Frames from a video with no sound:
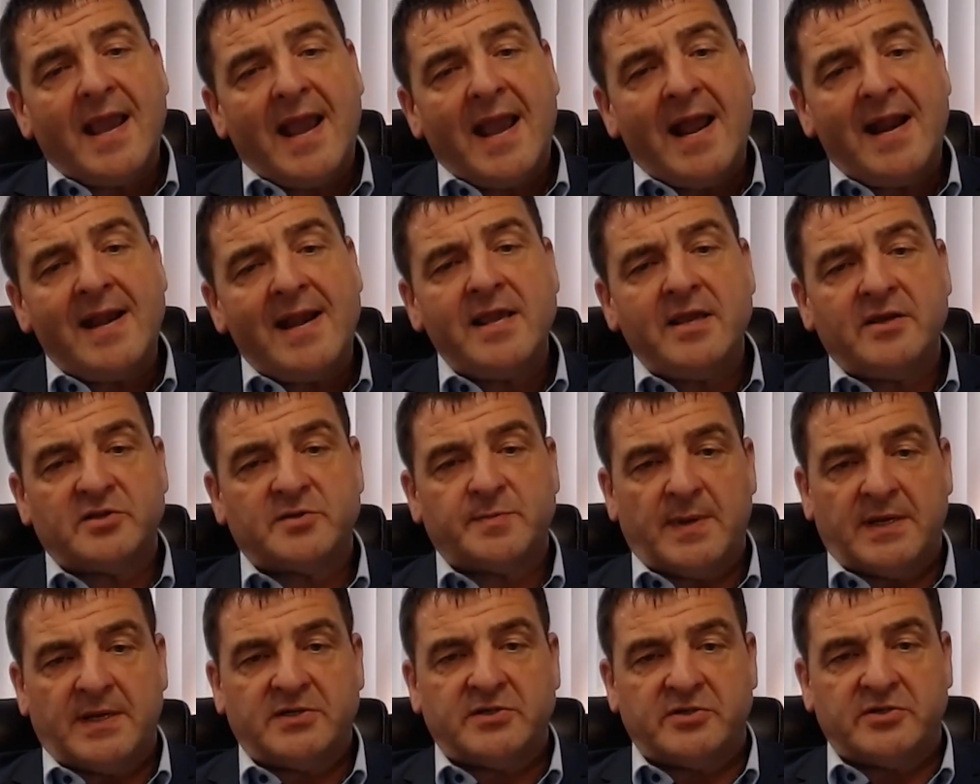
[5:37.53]
any
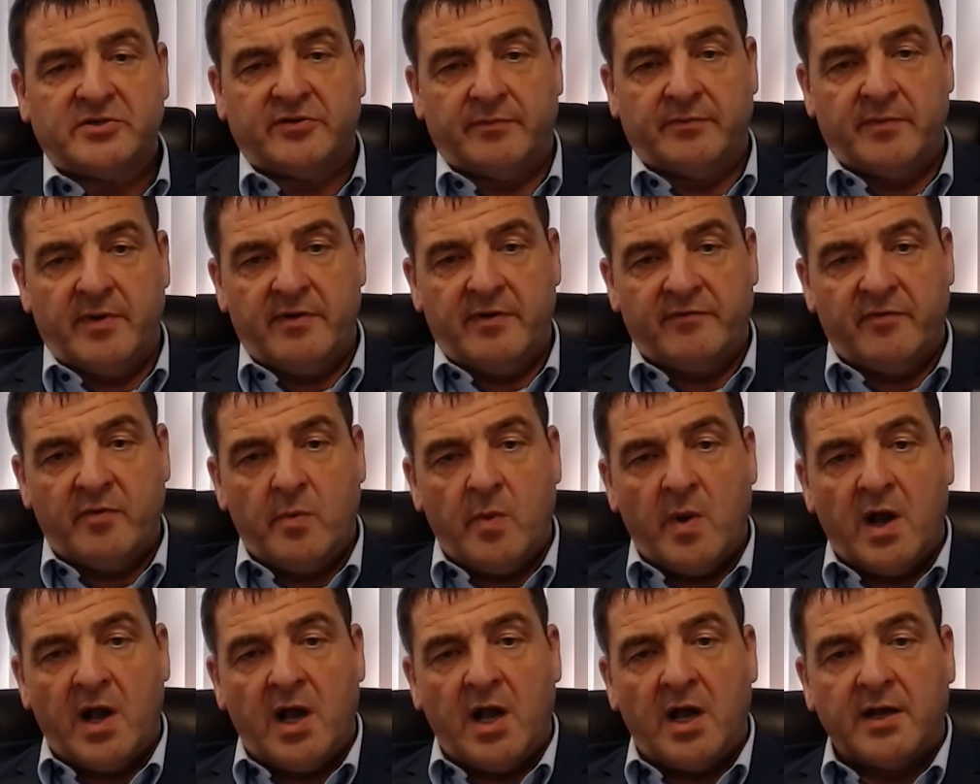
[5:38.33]
asbestos removal
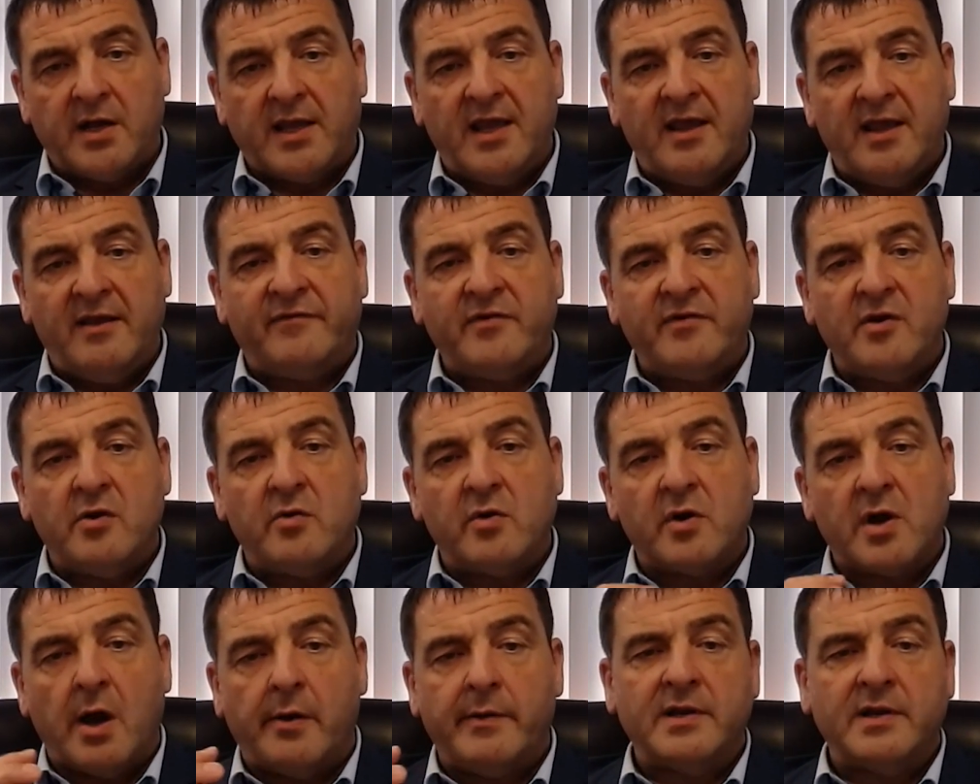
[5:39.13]
work, if
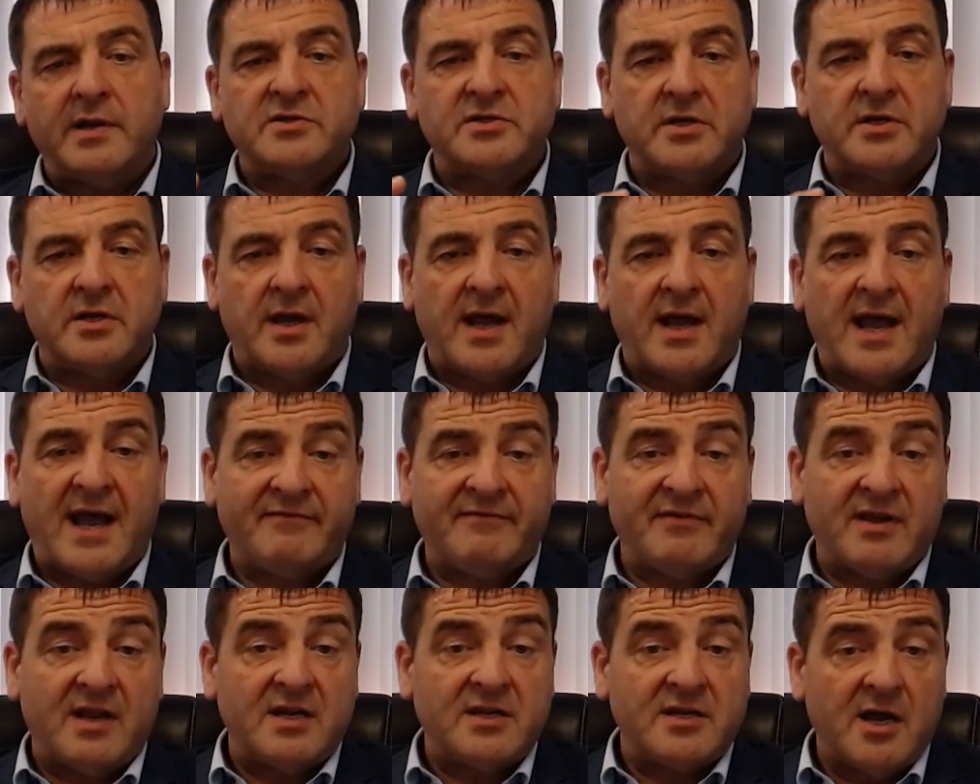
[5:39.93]
you're going to
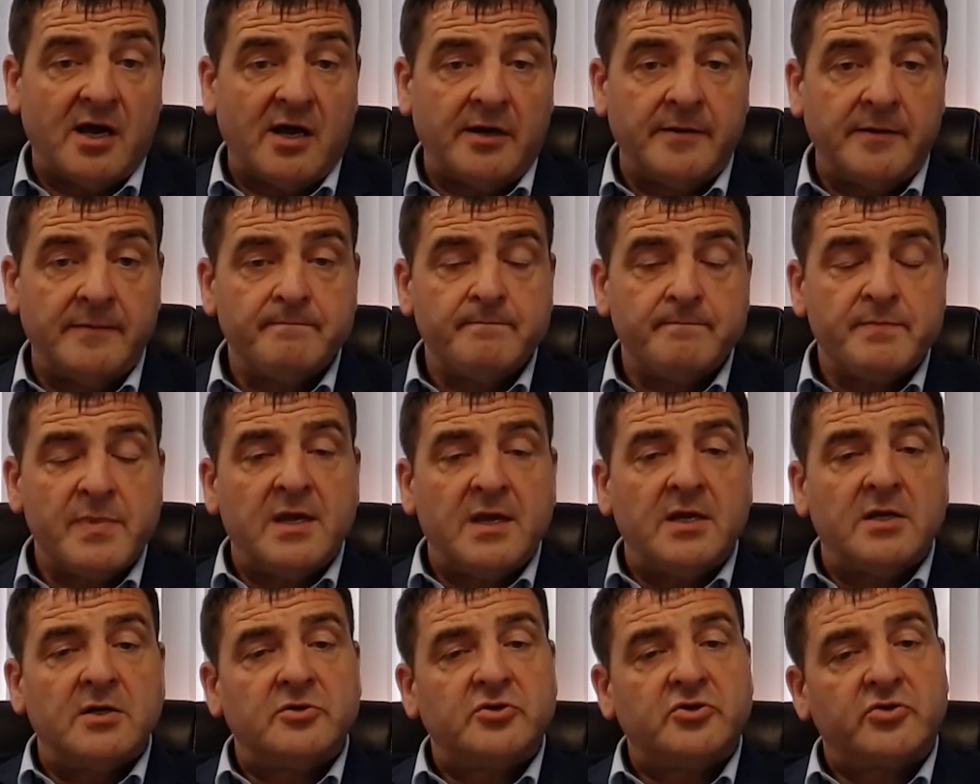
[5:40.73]
have it done,
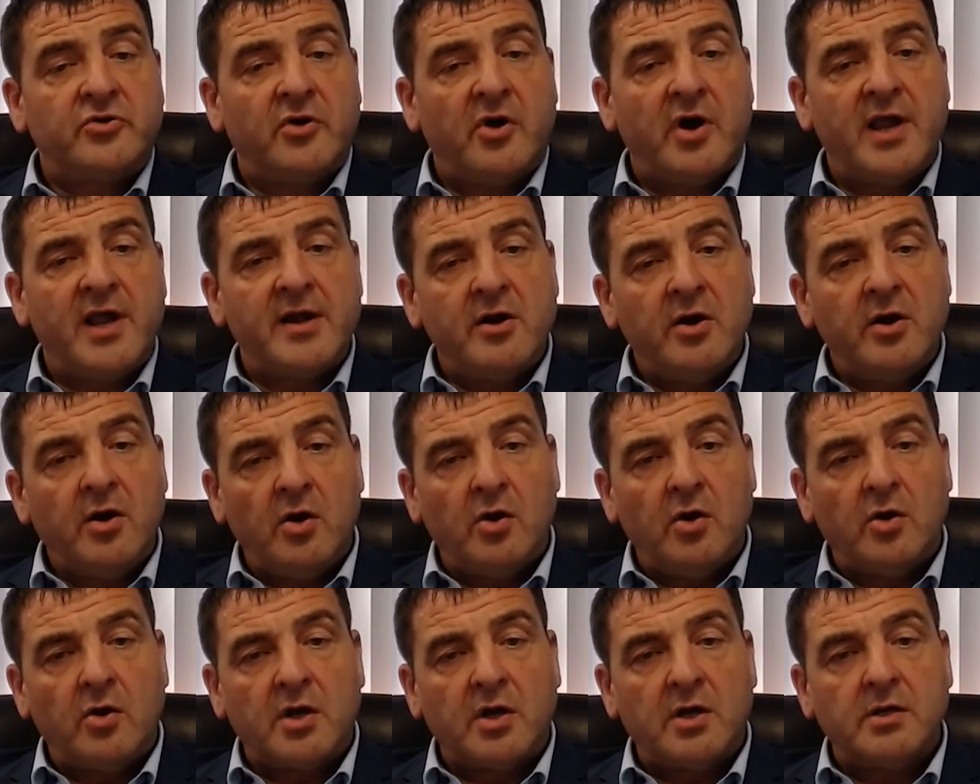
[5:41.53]
try and
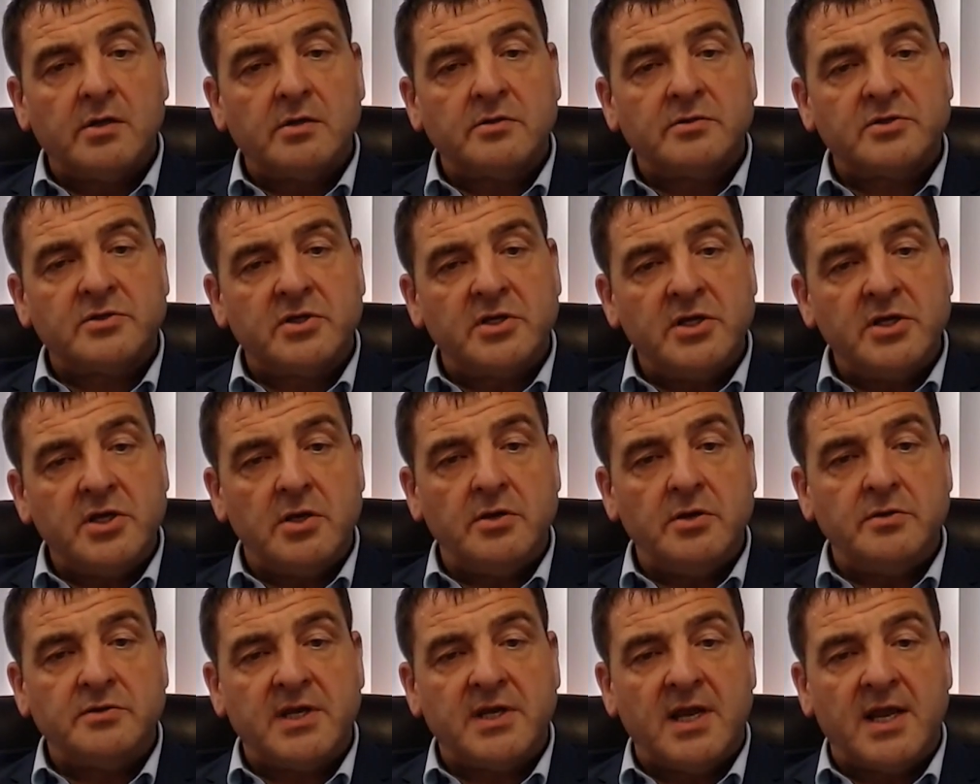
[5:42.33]
look to
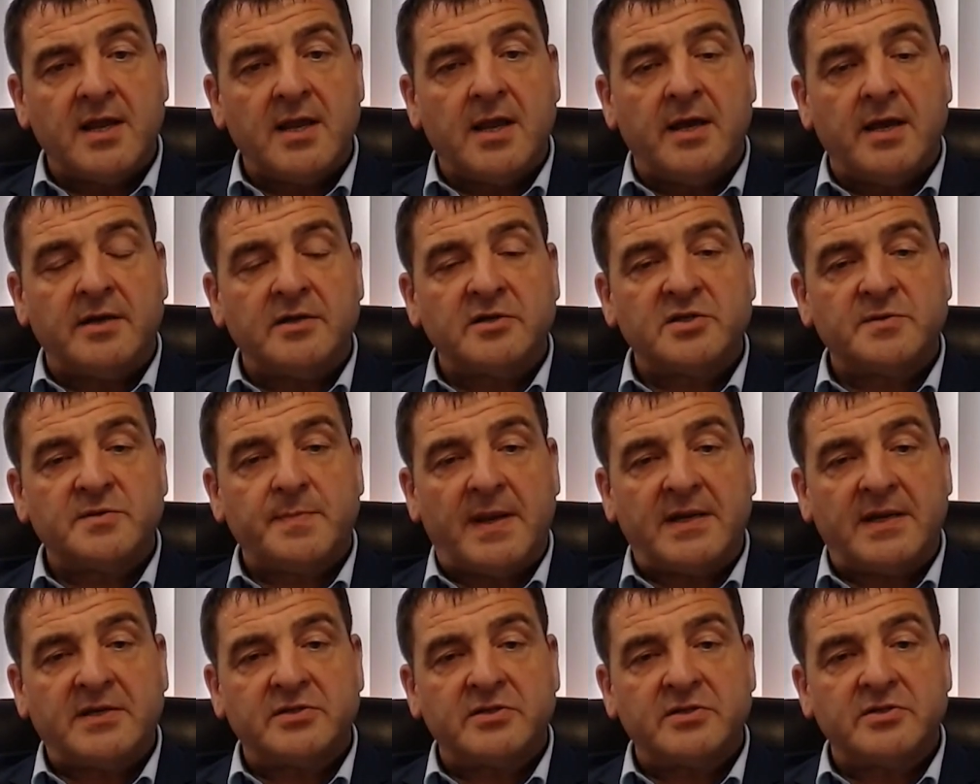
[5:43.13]
using an
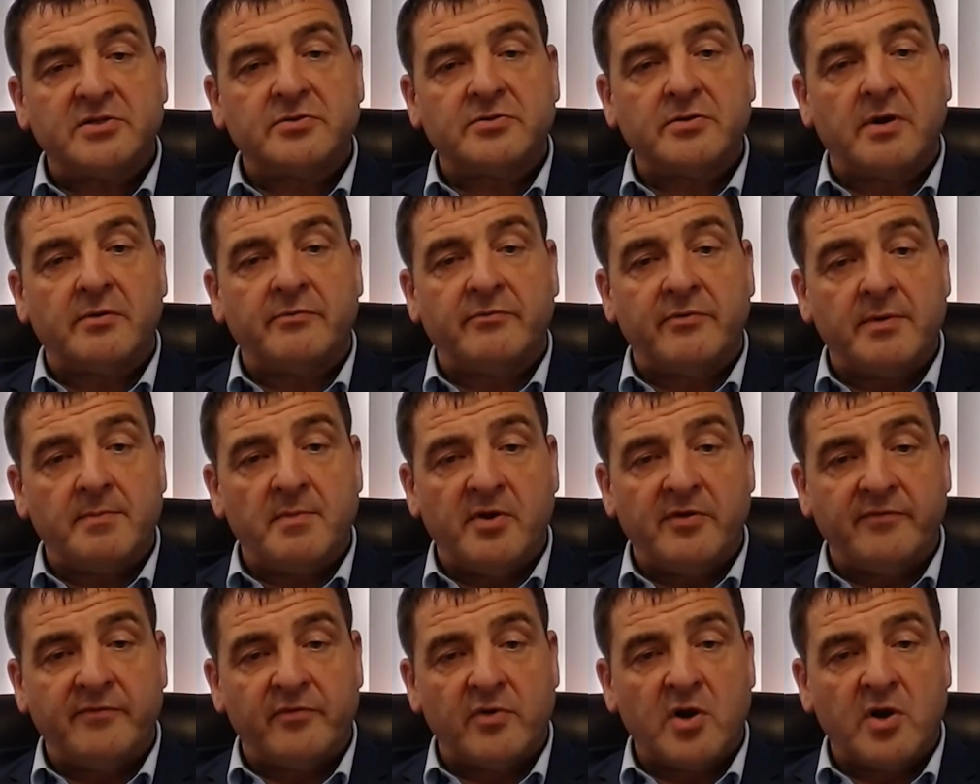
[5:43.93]
asbestos
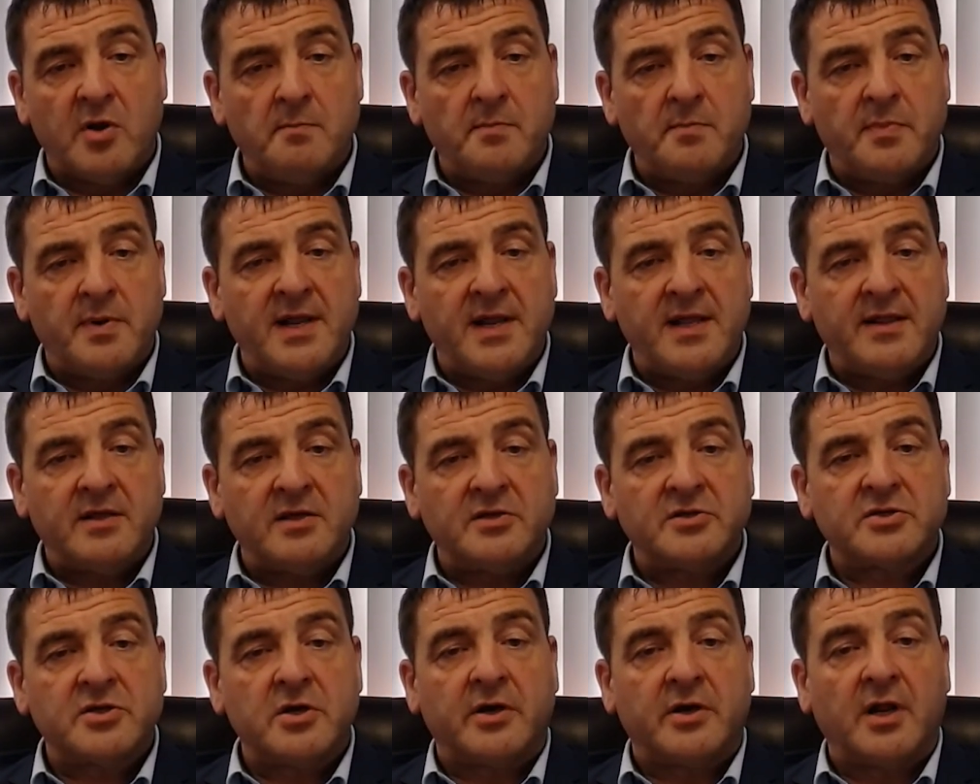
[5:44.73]
removal company
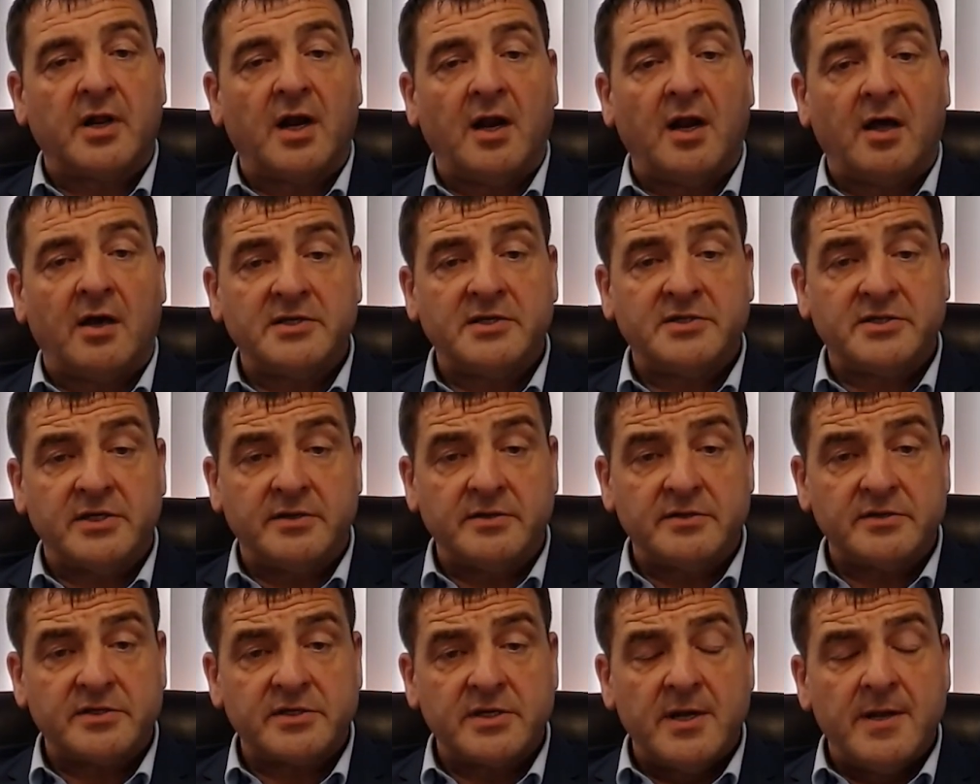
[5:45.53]
that's got a
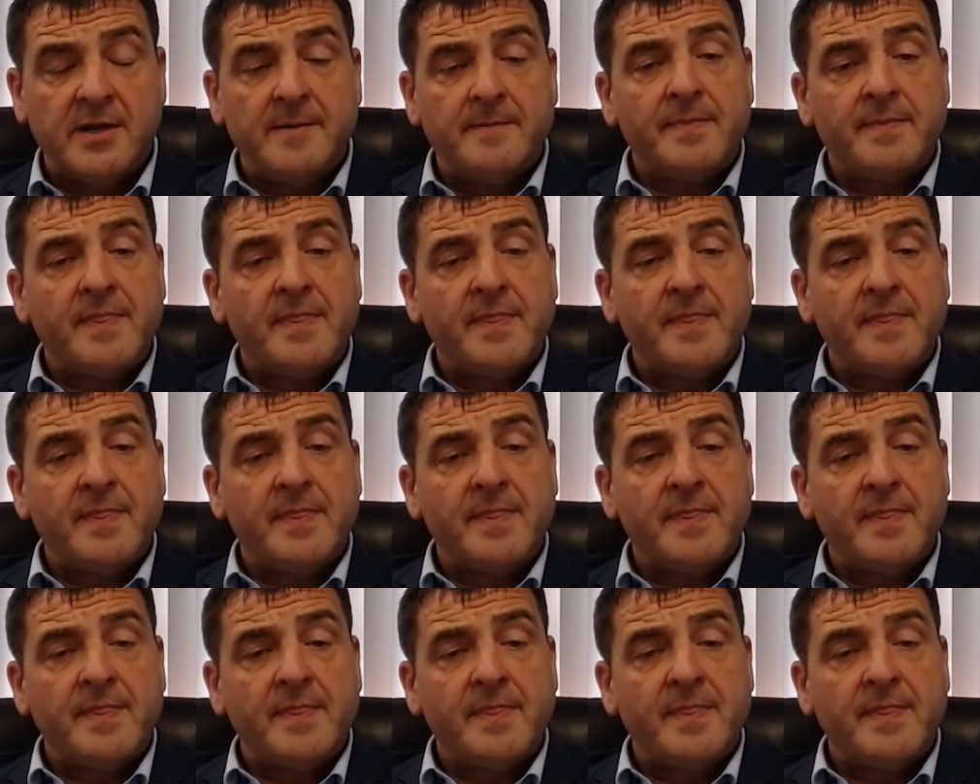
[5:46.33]
license.